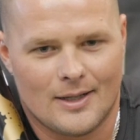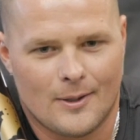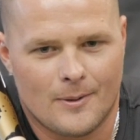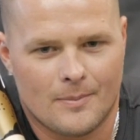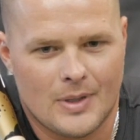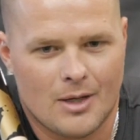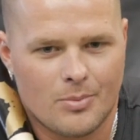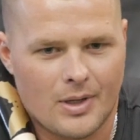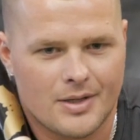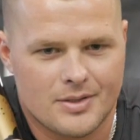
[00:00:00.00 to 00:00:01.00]
I would
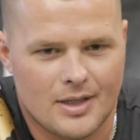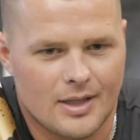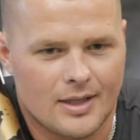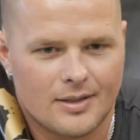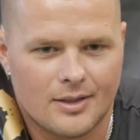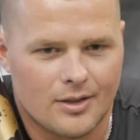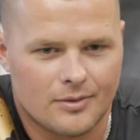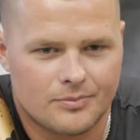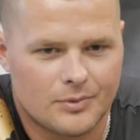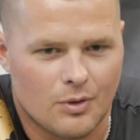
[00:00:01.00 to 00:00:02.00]
probably say like
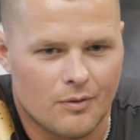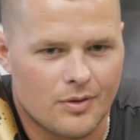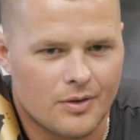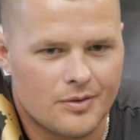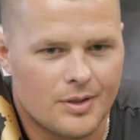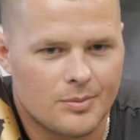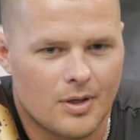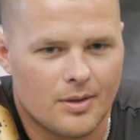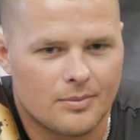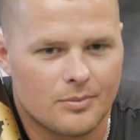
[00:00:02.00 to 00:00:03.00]
12 or 13 is
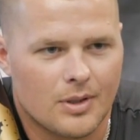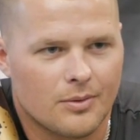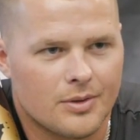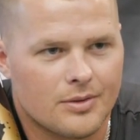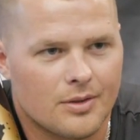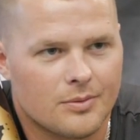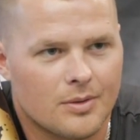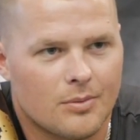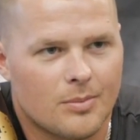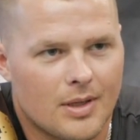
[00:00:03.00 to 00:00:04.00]
probably when I really started swinging wood